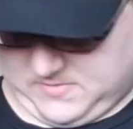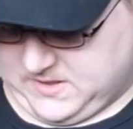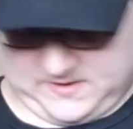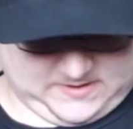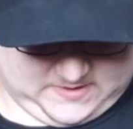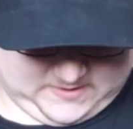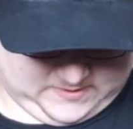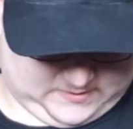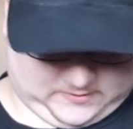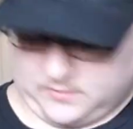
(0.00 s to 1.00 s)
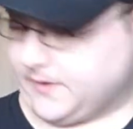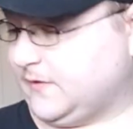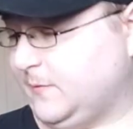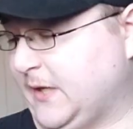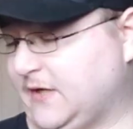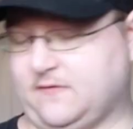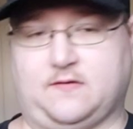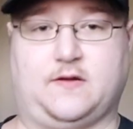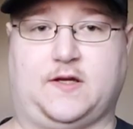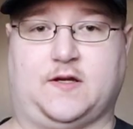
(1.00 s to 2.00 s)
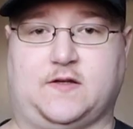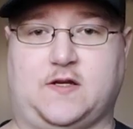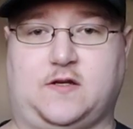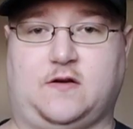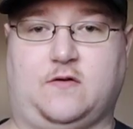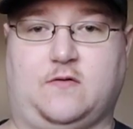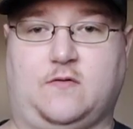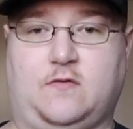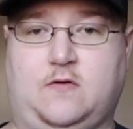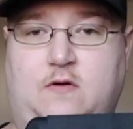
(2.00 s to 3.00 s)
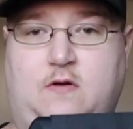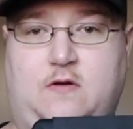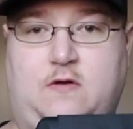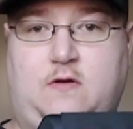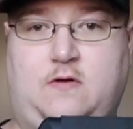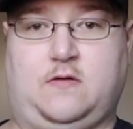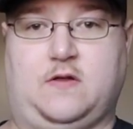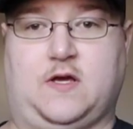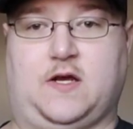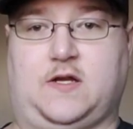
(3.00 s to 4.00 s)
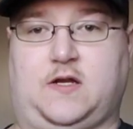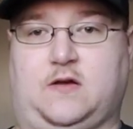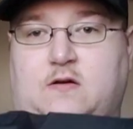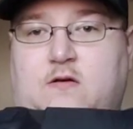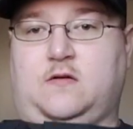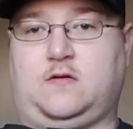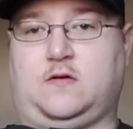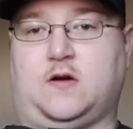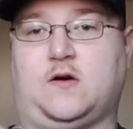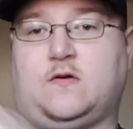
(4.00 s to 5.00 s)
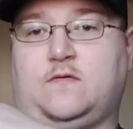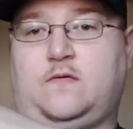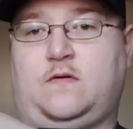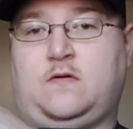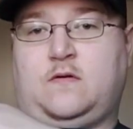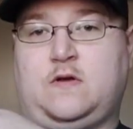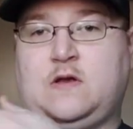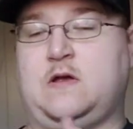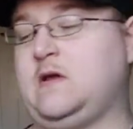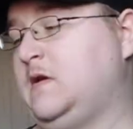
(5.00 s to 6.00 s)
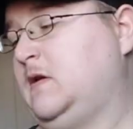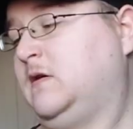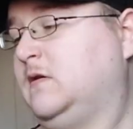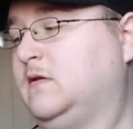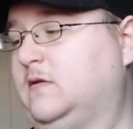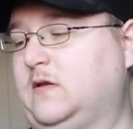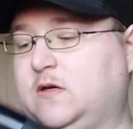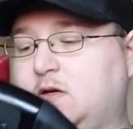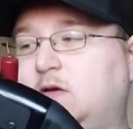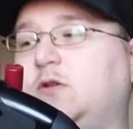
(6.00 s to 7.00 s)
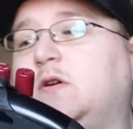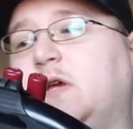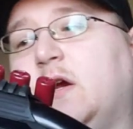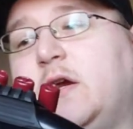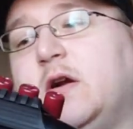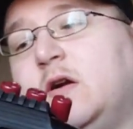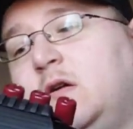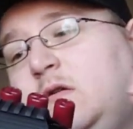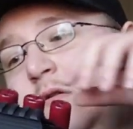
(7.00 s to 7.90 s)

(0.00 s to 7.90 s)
this is going to basically continue the idea of the shell carrier